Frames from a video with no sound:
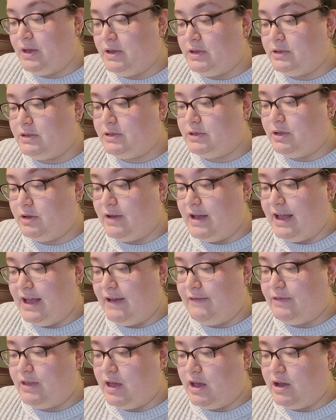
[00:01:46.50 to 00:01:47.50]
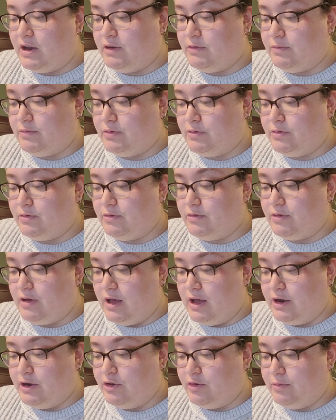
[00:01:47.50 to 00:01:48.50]
So I have the Audible
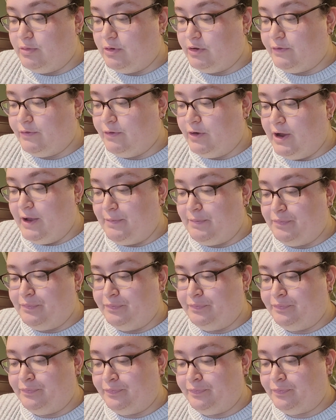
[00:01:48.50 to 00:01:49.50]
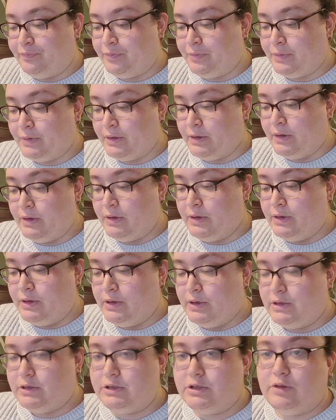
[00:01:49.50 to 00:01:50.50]
audiobook for it.
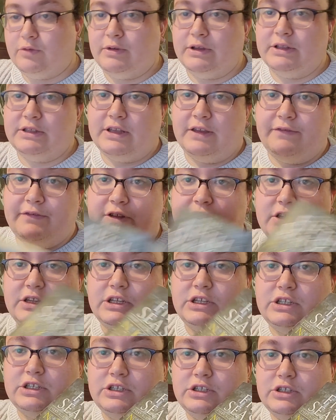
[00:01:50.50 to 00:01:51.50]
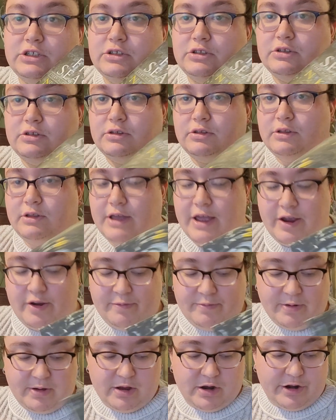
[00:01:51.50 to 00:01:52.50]
So once I finish Harry
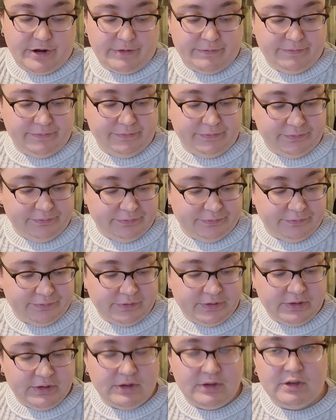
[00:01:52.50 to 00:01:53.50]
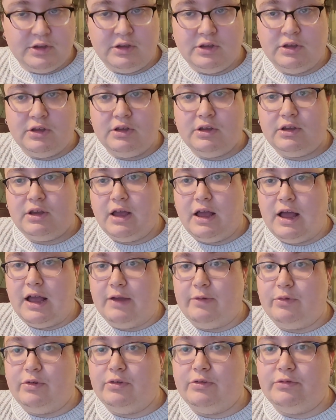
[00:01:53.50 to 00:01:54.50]
Potter, I
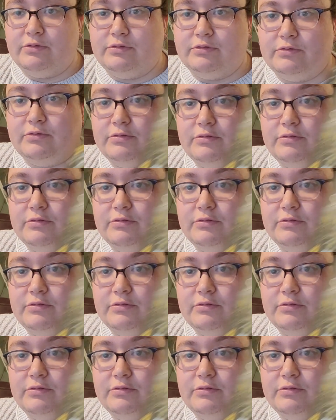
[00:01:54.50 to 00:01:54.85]
will